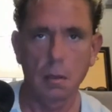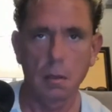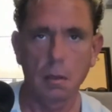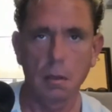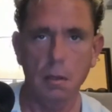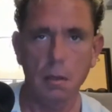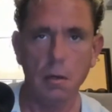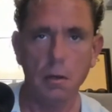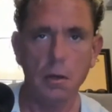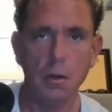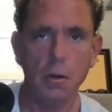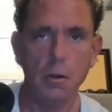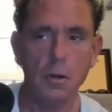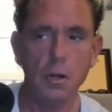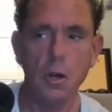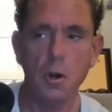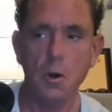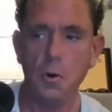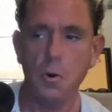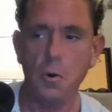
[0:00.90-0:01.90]

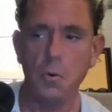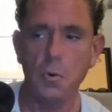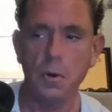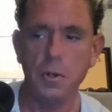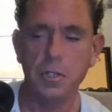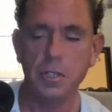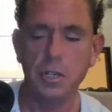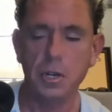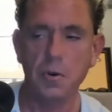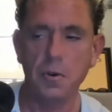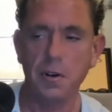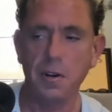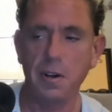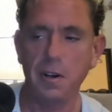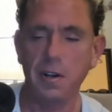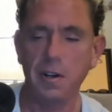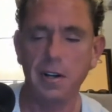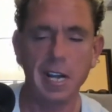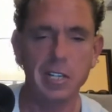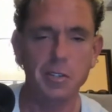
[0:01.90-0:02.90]
Yo, what's going on,
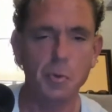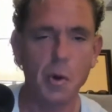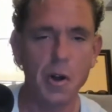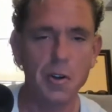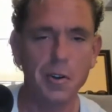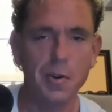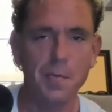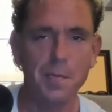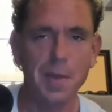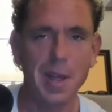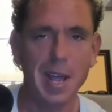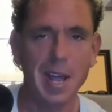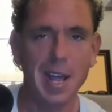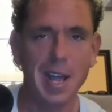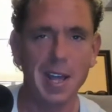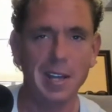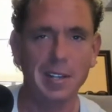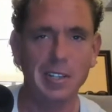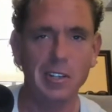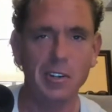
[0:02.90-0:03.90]
guys? Welcome back.